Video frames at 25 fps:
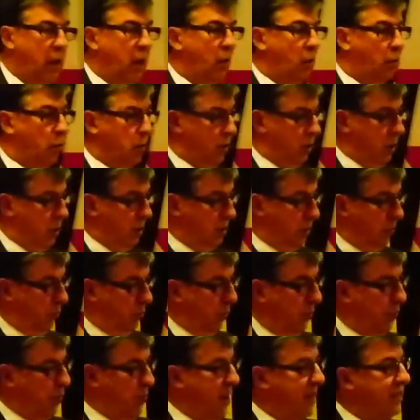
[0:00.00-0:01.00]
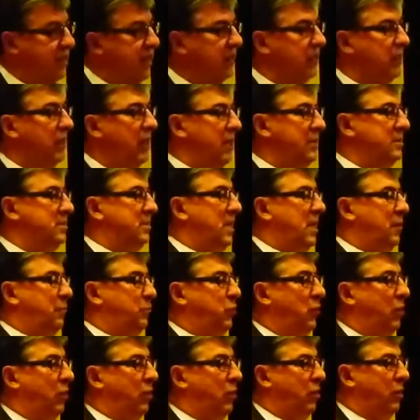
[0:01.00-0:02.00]
we recognize that
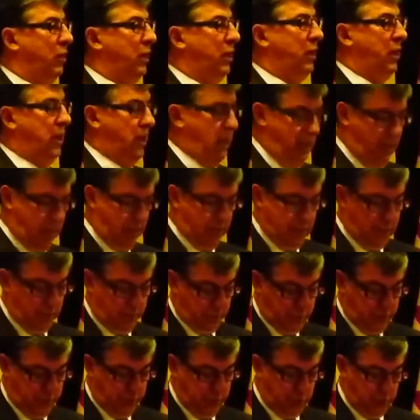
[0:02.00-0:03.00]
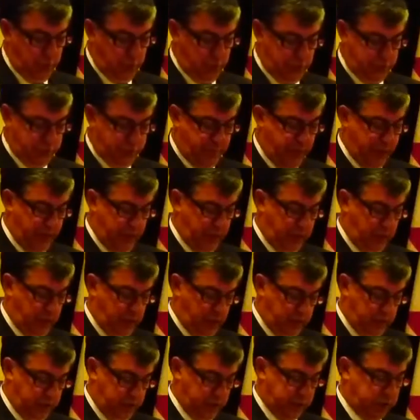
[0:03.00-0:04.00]
priority and that we were spending
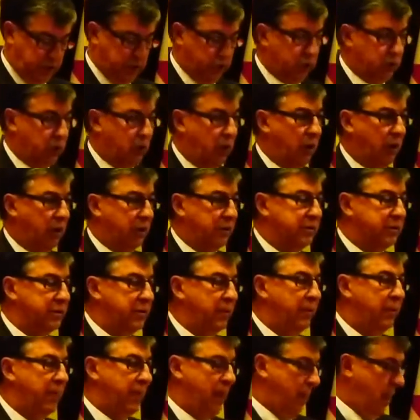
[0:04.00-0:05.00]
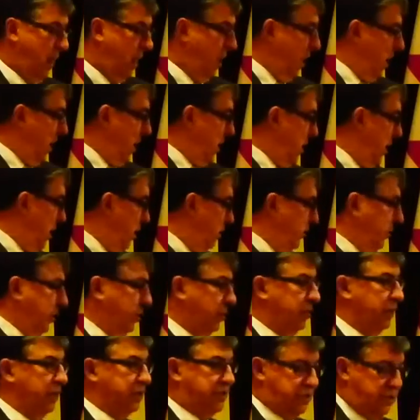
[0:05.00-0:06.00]
additional dollars. Now, you're
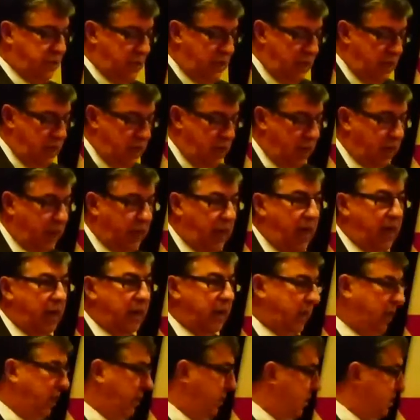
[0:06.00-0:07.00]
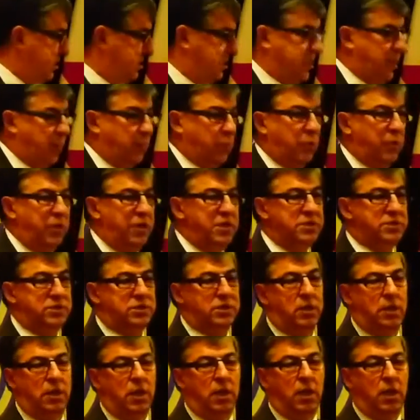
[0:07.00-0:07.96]
going to see again in the summaries